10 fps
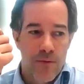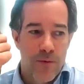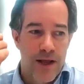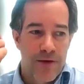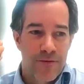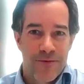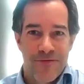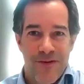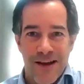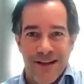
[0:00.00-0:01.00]
whatever we
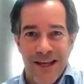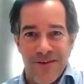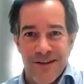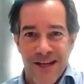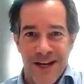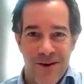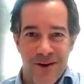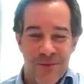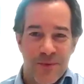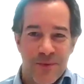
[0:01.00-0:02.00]
find here in Genoa on
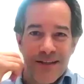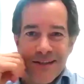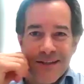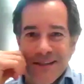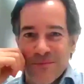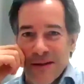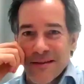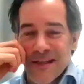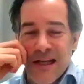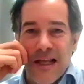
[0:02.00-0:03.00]
the beach in these
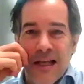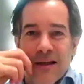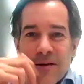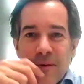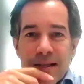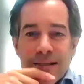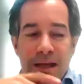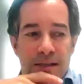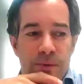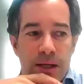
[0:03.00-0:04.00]
months when it's
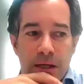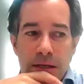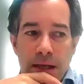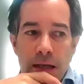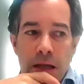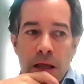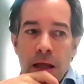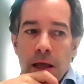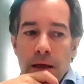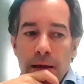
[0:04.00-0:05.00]
nice weather, then
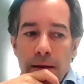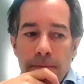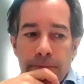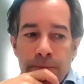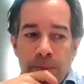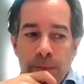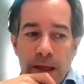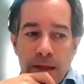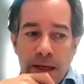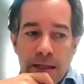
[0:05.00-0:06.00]
um,
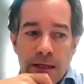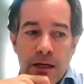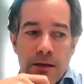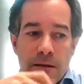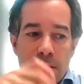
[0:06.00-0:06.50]
it, it can